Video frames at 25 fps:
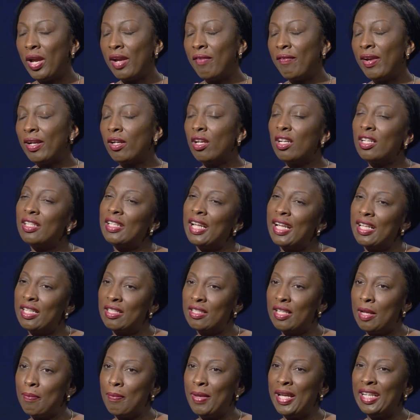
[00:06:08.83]
I recognized
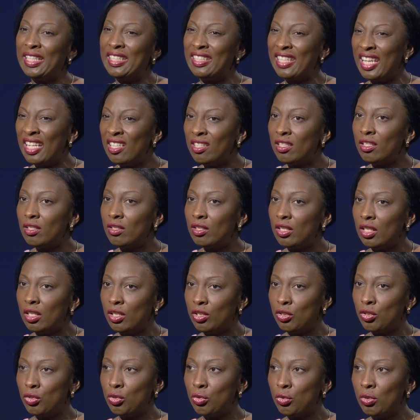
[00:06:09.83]
that my identity
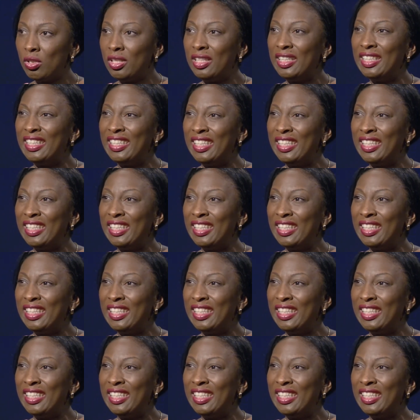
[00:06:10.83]
is not